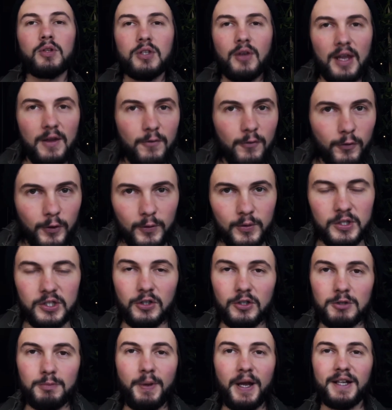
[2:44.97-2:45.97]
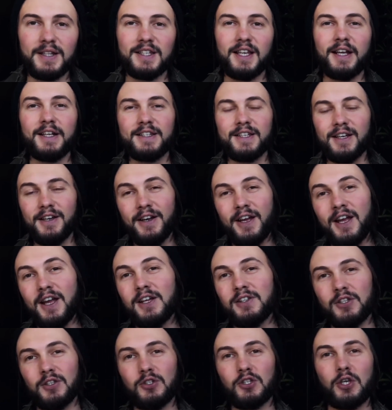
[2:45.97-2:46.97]
to influence your spectator
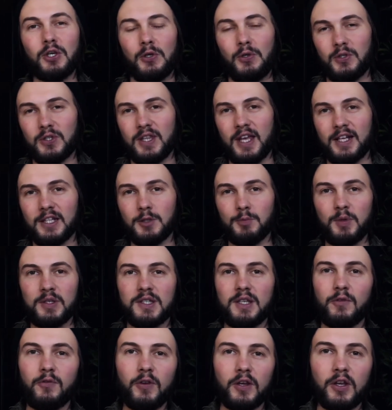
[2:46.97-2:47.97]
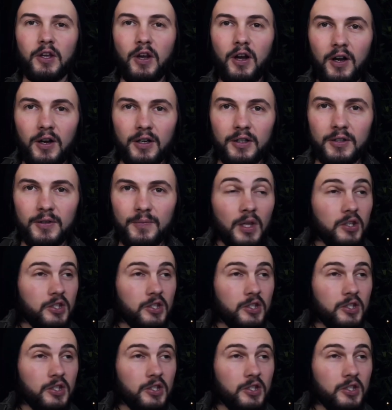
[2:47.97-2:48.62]
to choose that specific card.